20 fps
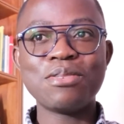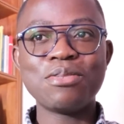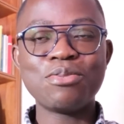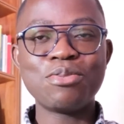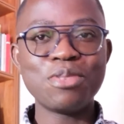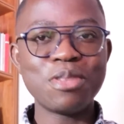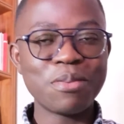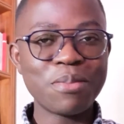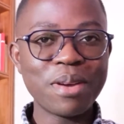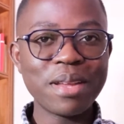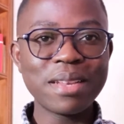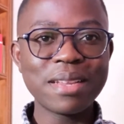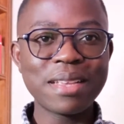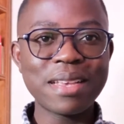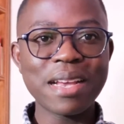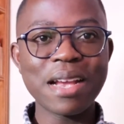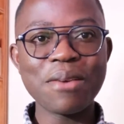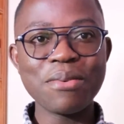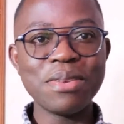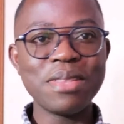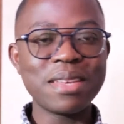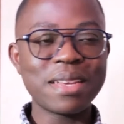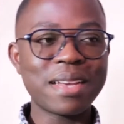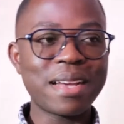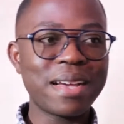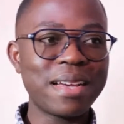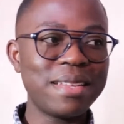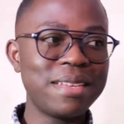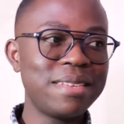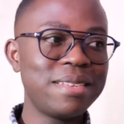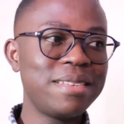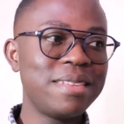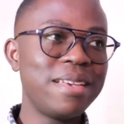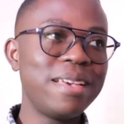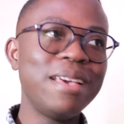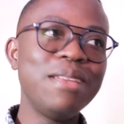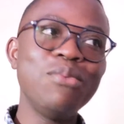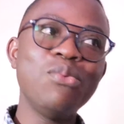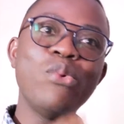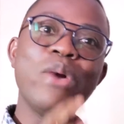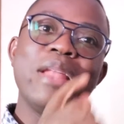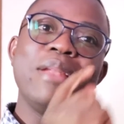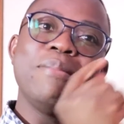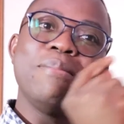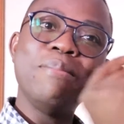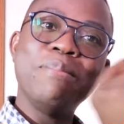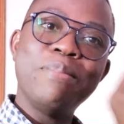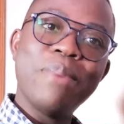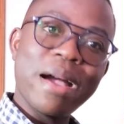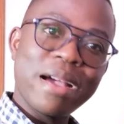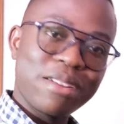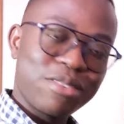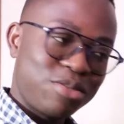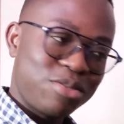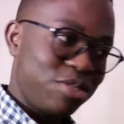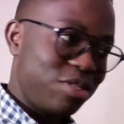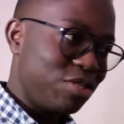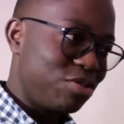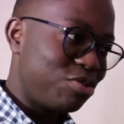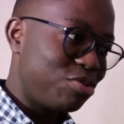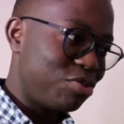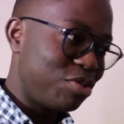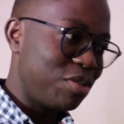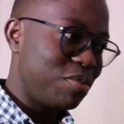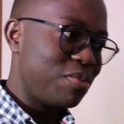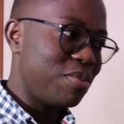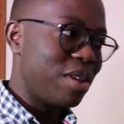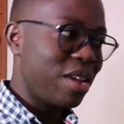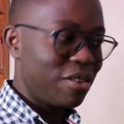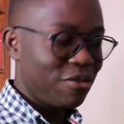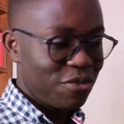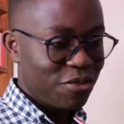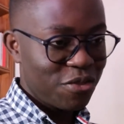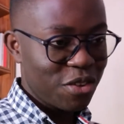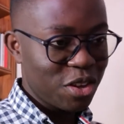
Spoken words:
So the man carried the can and went back to the stream and